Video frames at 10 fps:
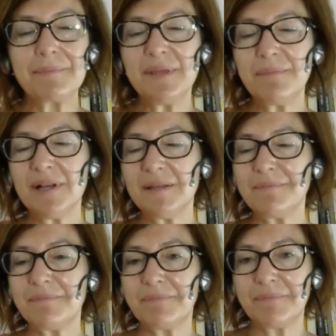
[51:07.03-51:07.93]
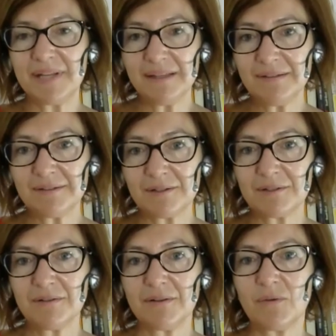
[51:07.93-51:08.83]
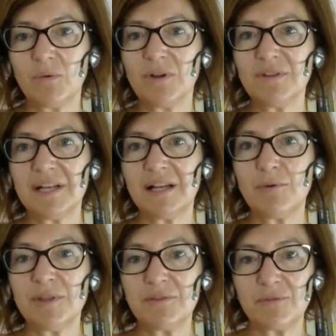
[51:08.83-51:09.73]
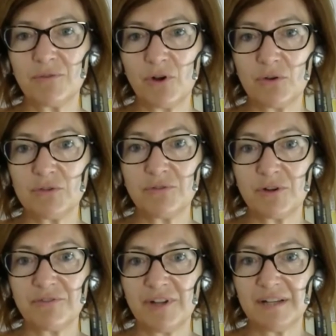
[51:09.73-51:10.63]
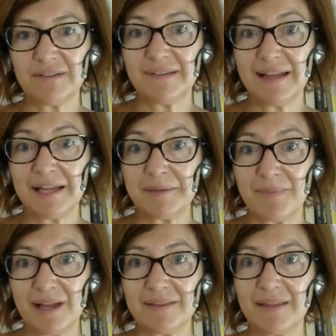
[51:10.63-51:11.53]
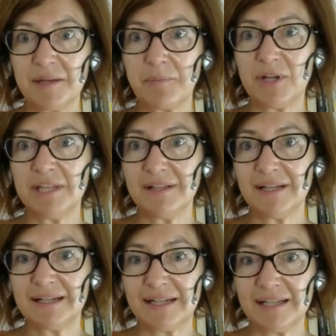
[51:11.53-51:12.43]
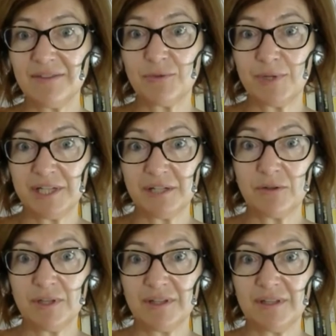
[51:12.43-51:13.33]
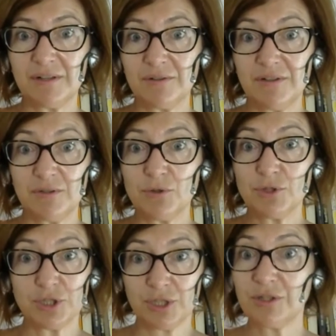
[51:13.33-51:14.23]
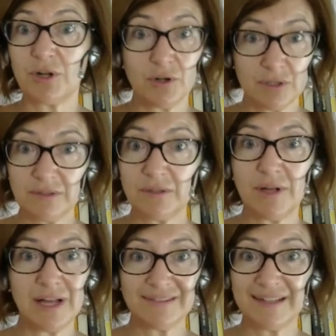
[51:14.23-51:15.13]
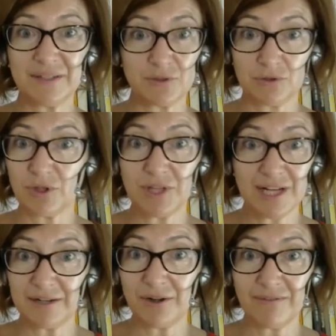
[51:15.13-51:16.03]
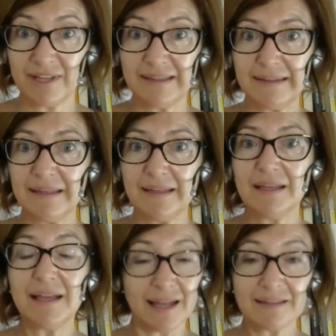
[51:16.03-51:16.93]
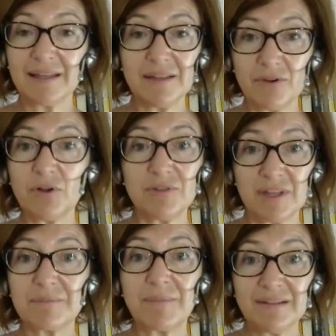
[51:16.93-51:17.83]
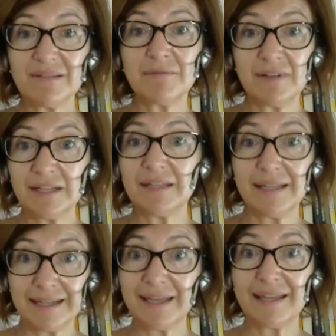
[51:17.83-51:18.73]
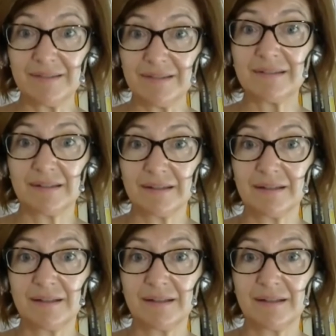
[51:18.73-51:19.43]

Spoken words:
people in prison was allowed to vote for first time, and their political rights were included in the constitution also as a total novelty, and they voted massively against.